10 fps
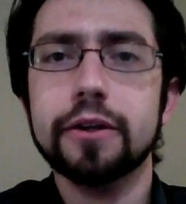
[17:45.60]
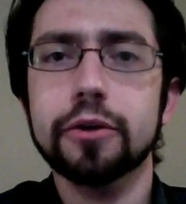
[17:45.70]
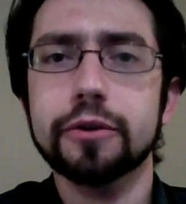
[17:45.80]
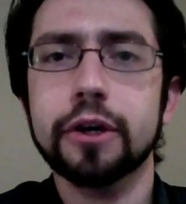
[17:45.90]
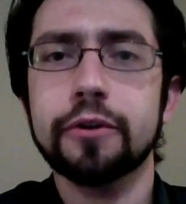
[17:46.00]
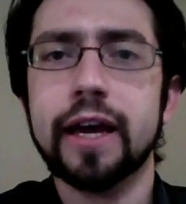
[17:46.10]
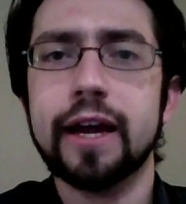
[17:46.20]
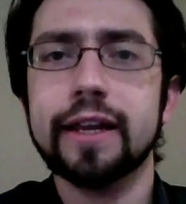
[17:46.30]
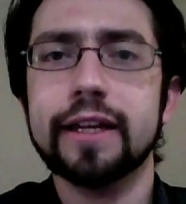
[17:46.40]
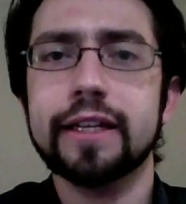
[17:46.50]
you'll know
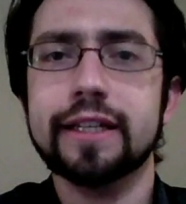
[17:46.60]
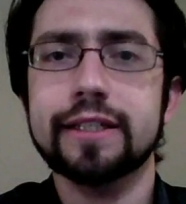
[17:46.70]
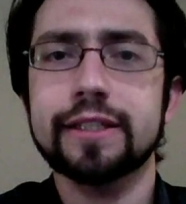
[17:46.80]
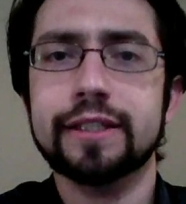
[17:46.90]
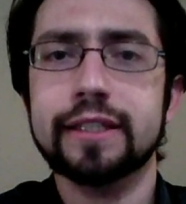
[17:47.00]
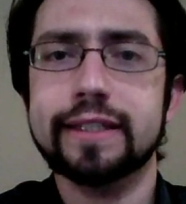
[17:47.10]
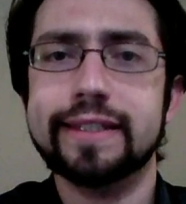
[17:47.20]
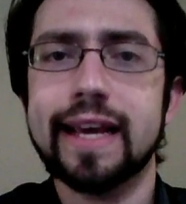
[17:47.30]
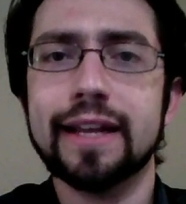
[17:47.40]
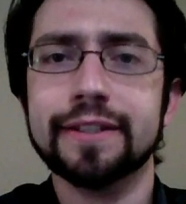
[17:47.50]
that it is
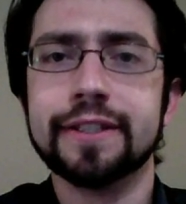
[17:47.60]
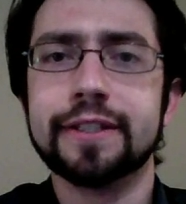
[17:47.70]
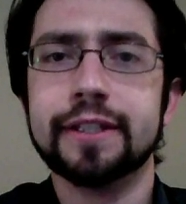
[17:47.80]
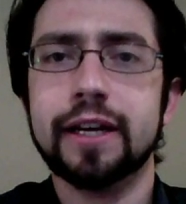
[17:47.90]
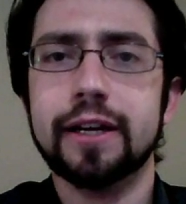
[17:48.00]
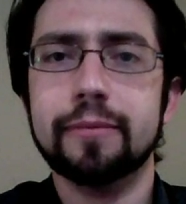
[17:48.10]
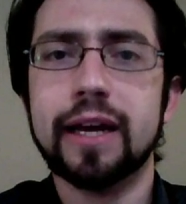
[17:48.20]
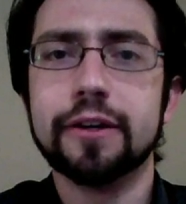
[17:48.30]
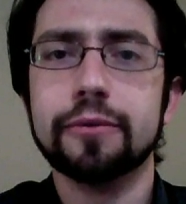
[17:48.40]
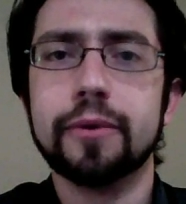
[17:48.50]
dense.
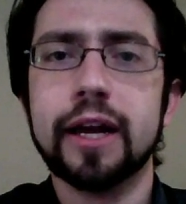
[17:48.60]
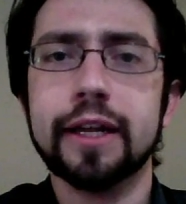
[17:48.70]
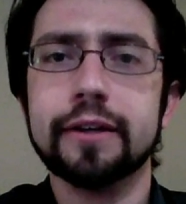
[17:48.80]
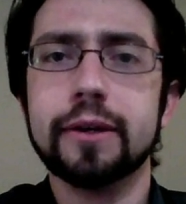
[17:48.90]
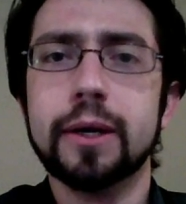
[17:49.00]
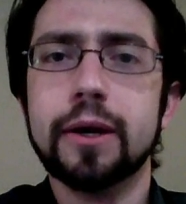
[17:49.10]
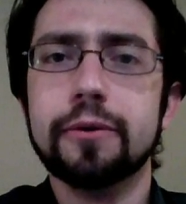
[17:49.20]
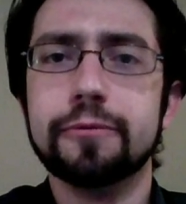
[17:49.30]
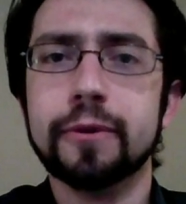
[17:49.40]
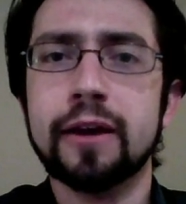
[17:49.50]
I don't write
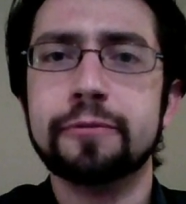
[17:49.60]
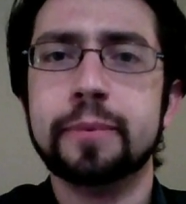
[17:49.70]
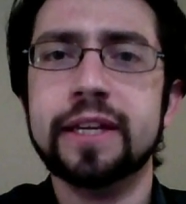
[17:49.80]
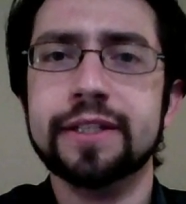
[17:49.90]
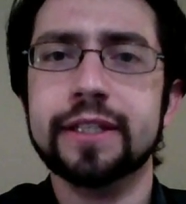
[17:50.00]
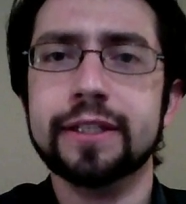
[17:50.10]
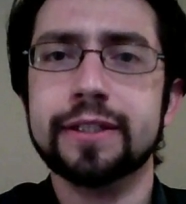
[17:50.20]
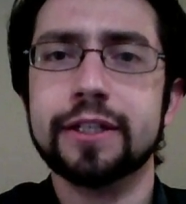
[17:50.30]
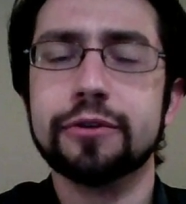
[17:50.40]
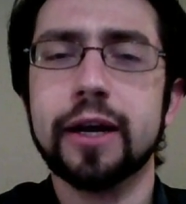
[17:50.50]
fluff
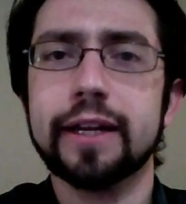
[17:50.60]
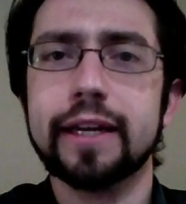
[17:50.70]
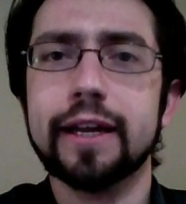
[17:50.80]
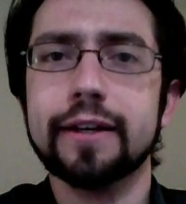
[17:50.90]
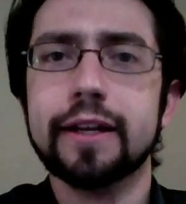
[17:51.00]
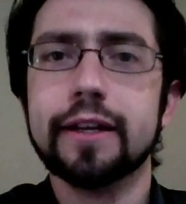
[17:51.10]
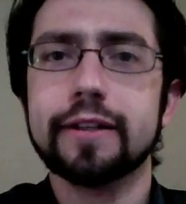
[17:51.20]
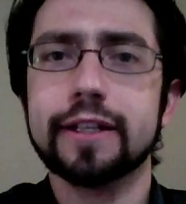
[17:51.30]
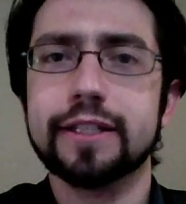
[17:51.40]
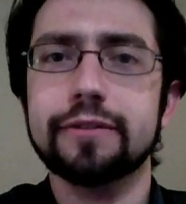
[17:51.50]
pieces to try and get
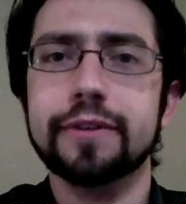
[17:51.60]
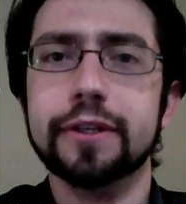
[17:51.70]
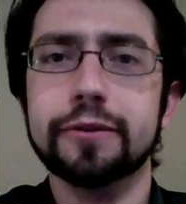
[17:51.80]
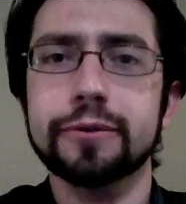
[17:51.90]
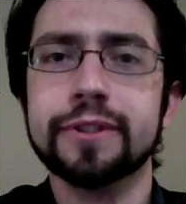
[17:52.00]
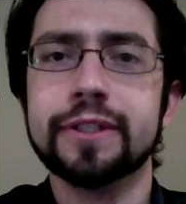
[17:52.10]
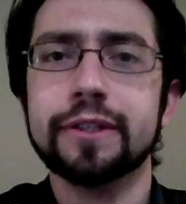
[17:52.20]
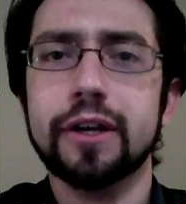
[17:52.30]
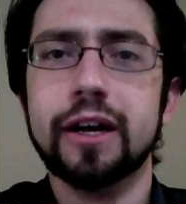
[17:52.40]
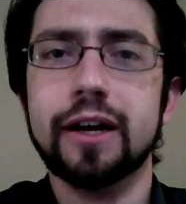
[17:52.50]
clicks and views
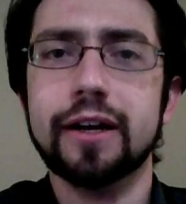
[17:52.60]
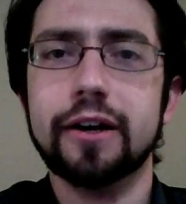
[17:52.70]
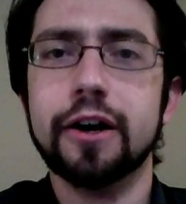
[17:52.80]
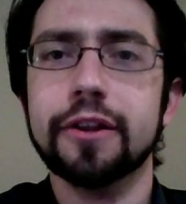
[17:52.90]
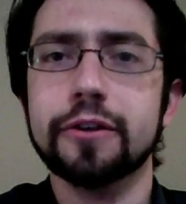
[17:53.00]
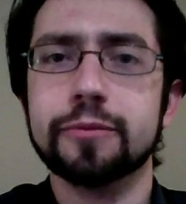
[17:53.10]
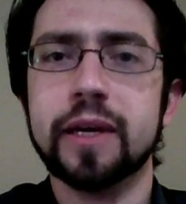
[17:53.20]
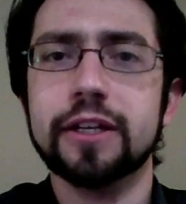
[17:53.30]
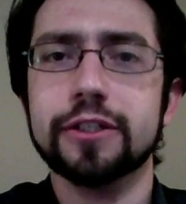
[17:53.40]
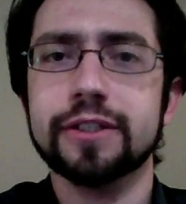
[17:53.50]
on those
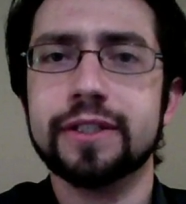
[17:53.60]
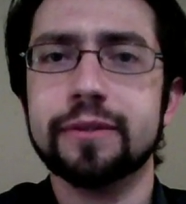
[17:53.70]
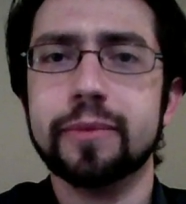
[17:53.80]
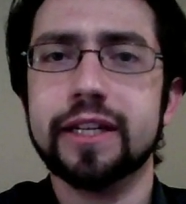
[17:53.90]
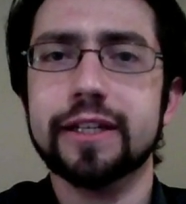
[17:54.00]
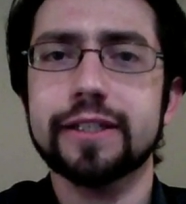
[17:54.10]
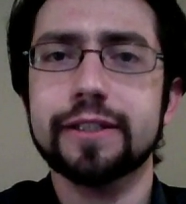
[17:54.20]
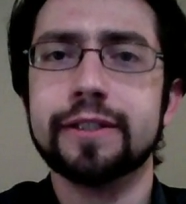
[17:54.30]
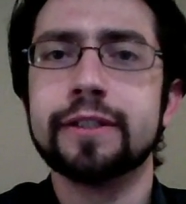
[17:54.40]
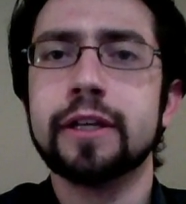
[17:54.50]
pages,
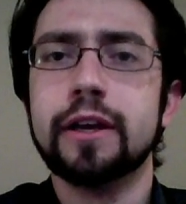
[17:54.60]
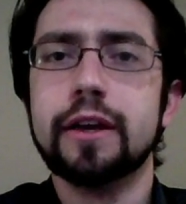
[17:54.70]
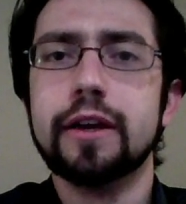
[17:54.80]
because